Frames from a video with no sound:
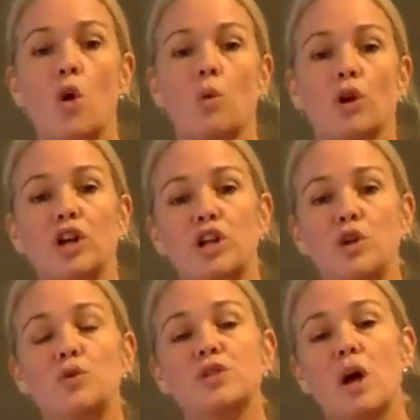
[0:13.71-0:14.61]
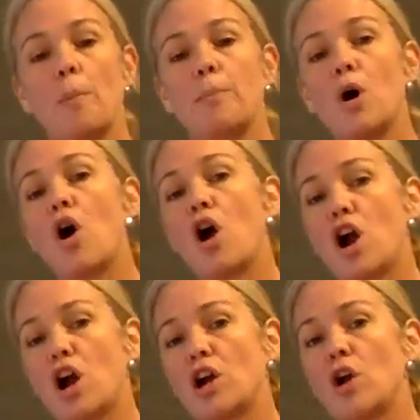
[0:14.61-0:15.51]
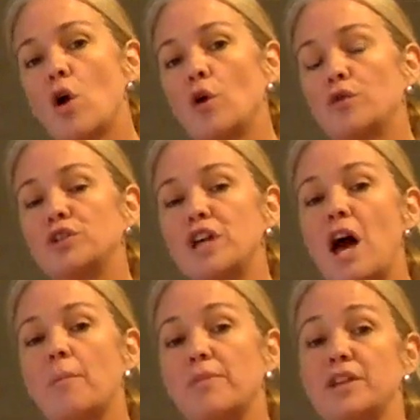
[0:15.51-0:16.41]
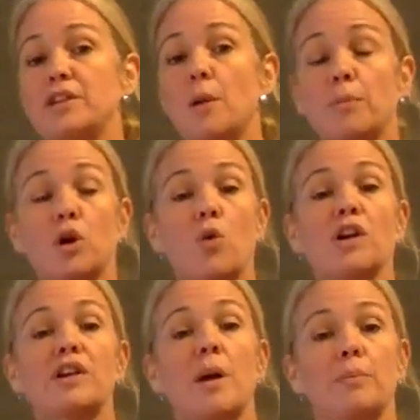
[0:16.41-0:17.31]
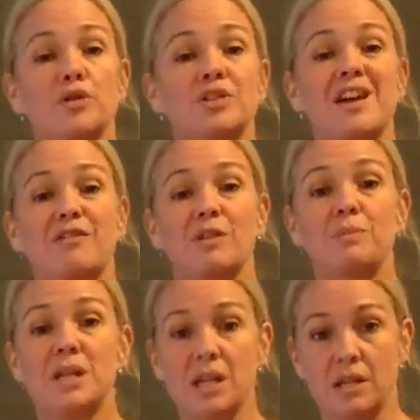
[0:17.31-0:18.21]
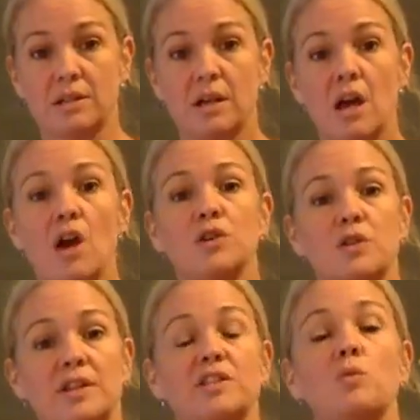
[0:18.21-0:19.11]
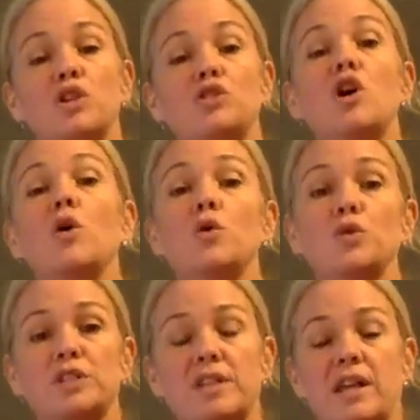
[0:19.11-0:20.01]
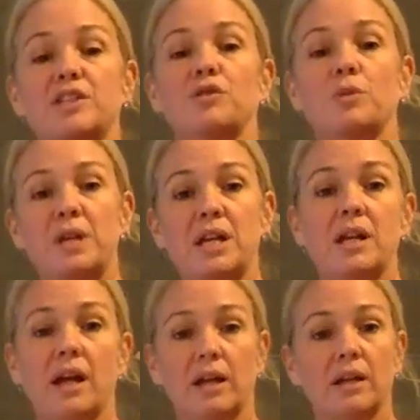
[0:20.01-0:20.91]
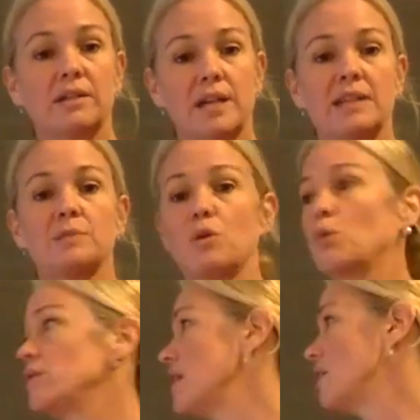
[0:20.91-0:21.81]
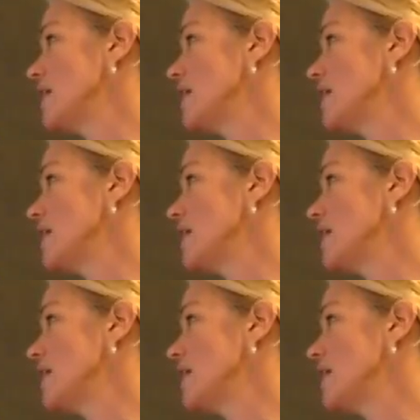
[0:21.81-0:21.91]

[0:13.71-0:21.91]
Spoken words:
We're going to use a bar over top the number or numbers that repeat so that someone knows that it's a repeating decimal without